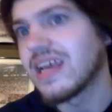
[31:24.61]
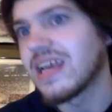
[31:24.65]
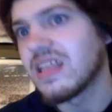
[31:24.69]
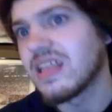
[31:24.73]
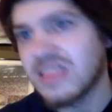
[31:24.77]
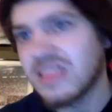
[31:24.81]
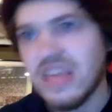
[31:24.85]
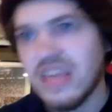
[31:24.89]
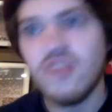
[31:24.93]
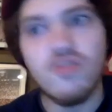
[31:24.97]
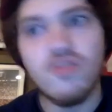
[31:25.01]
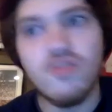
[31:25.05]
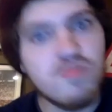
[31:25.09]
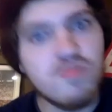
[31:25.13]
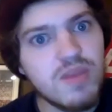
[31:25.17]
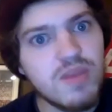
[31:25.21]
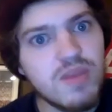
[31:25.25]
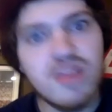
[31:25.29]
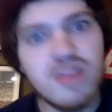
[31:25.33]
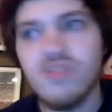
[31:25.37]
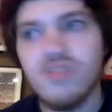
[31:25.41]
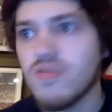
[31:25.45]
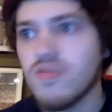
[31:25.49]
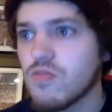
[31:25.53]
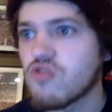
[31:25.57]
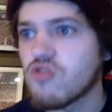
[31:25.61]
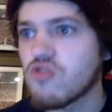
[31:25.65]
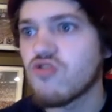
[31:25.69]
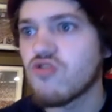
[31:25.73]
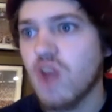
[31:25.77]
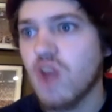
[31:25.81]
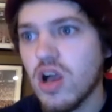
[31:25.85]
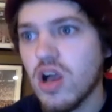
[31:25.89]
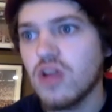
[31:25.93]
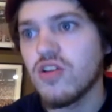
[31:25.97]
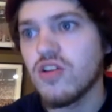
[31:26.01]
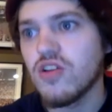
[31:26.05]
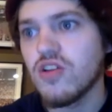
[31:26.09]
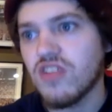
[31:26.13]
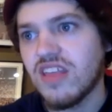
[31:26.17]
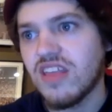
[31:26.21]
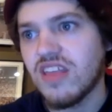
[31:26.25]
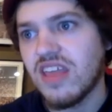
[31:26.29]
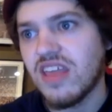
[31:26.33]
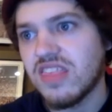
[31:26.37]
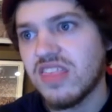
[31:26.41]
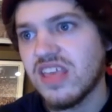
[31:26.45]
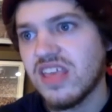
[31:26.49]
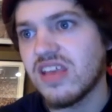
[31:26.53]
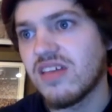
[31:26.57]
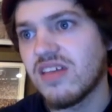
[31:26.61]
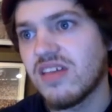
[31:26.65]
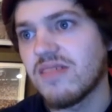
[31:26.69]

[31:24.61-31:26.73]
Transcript: There's been some struggles, and I think